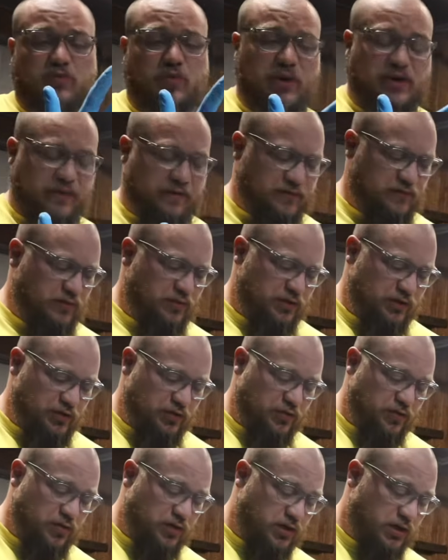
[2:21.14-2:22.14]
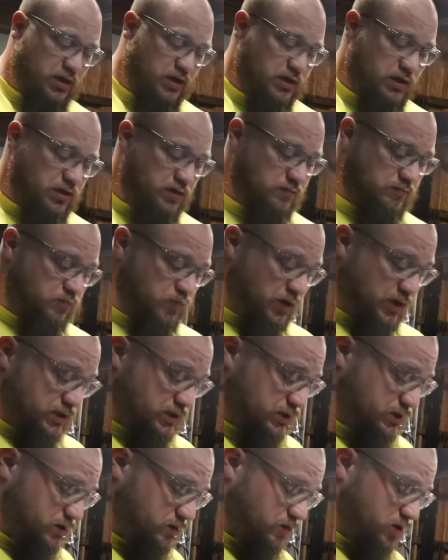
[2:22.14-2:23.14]
brake fluid your brake
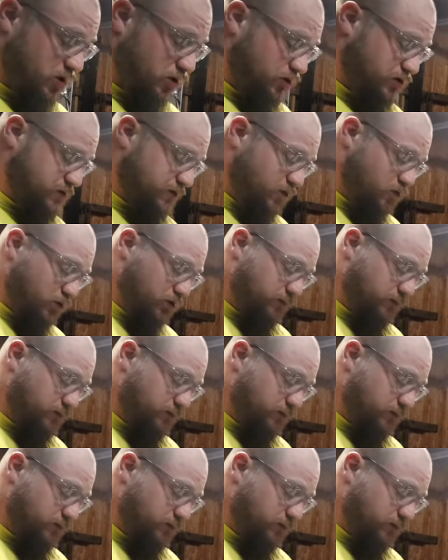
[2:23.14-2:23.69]
system calls for.